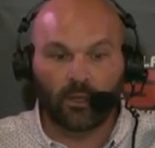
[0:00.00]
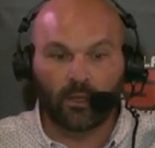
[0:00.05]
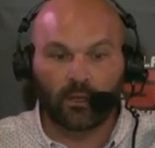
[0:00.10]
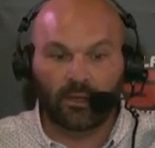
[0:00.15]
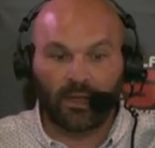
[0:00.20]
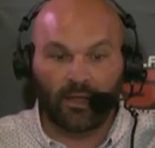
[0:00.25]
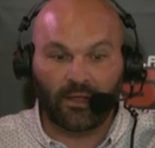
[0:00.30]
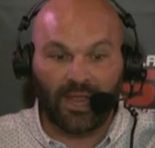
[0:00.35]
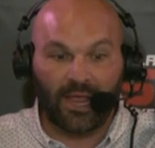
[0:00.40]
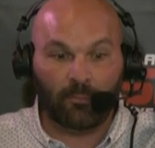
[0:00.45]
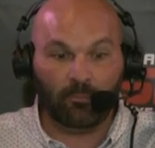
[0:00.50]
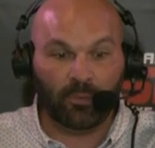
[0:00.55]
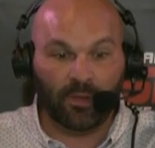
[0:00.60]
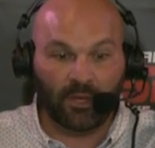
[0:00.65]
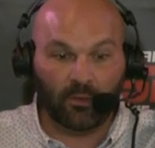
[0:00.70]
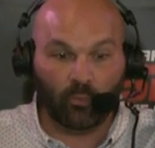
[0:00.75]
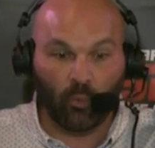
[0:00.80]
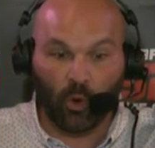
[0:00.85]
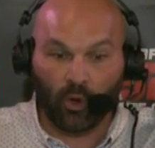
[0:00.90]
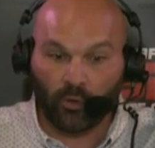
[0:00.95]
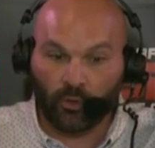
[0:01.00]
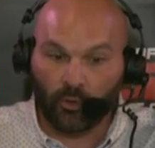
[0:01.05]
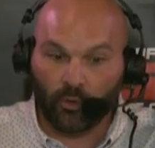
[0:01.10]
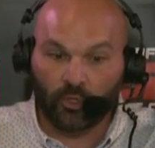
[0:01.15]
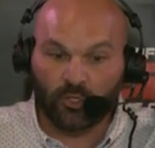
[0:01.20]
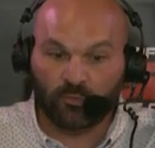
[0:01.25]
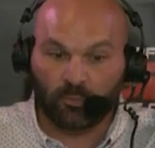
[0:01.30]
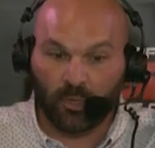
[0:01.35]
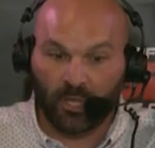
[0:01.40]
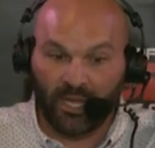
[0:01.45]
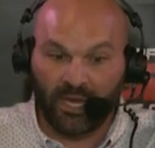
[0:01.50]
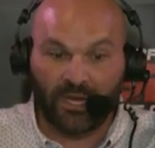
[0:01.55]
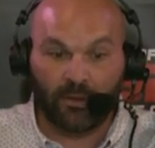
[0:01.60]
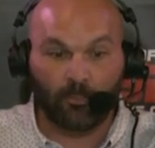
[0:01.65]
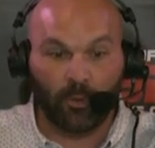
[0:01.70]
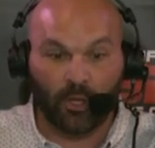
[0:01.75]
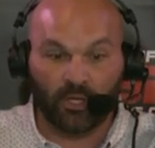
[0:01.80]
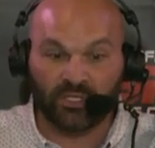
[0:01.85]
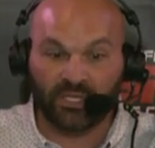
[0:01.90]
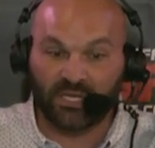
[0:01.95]
Now you had Pete Werner, who's played, and
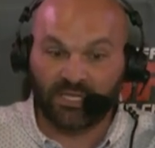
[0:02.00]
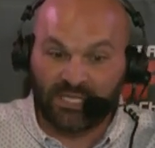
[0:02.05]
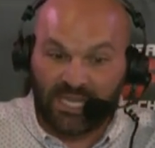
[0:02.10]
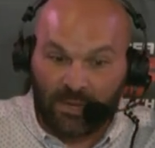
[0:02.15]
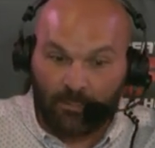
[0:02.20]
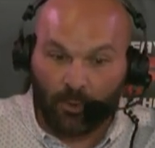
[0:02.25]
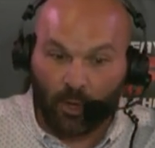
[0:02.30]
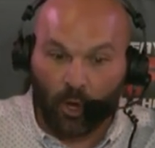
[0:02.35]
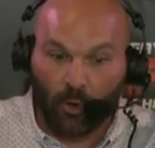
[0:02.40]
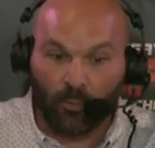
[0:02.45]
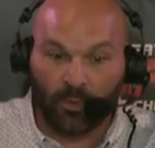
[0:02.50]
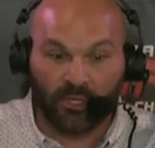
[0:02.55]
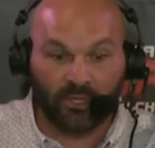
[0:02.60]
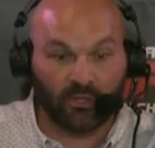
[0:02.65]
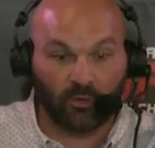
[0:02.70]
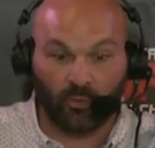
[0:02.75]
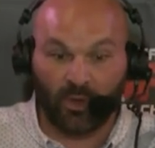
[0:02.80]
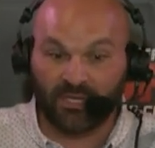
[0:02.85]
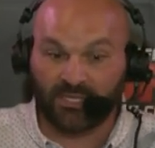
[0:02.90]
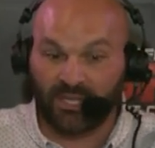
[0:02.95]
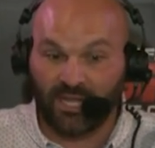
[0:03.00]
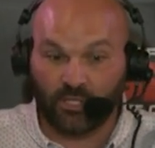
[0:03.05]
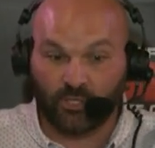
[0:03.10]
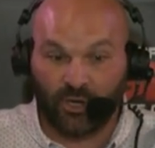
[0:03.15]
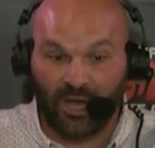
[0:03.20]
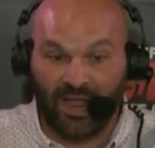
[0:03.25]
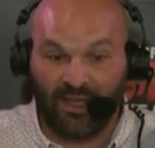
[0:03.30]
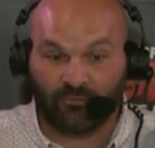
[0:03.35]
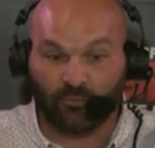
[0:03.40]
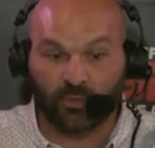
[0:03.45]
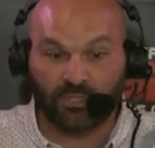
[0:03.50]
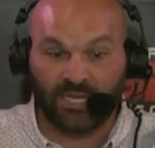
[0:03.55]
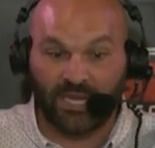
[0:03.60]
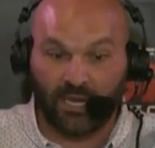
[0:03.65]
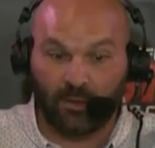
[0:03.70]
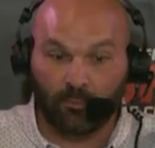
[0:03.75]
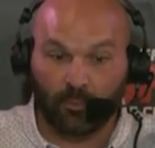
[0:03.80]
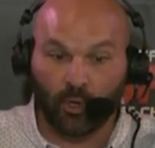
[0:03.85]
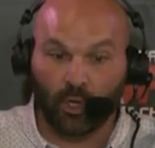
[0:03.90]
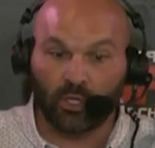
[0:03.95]
Paulson Adebo, but the rest of that draft was
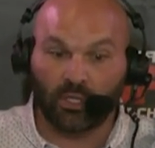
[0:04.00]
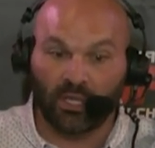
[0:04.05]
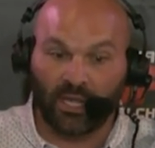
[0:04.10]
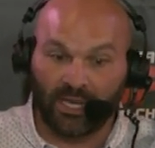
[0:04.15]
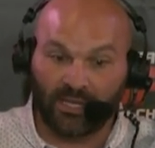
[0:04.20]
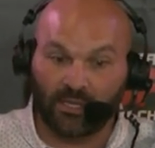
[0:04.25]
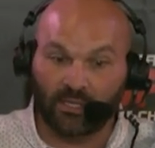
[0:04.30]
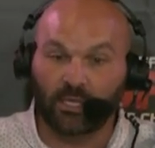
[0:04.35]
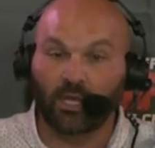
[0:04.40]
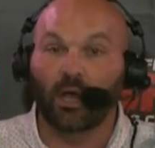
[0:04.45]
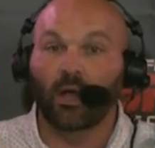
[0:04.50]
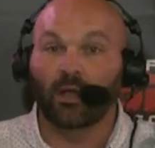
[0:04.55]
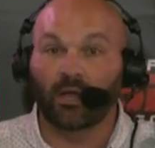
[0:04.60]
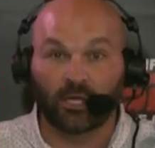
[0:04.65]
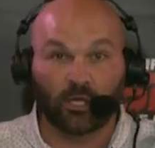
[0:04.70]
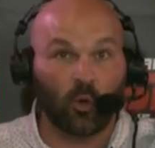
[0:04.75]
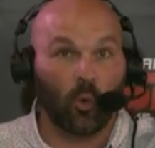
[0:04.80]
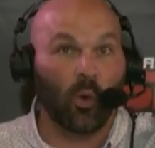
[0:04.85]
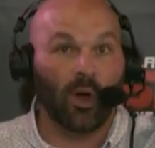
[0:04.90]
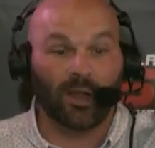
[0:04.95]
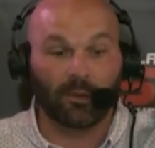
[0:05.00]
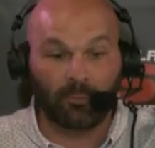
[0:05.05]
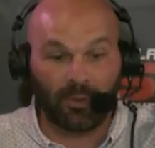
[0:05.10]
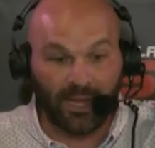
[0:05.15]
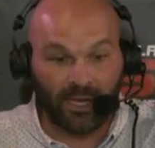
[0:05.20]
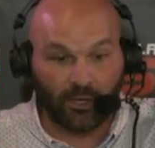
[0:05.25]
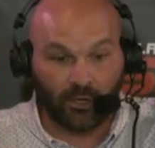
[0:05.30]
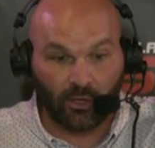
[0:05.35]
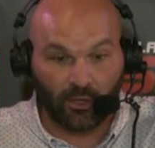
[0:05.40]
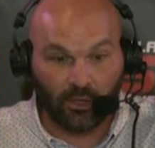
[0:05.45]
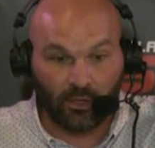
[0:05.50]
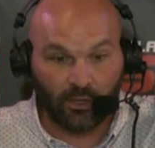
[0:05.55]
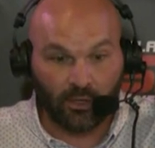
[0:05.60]
Ian Book, Landon Young, and Kawaan Baker.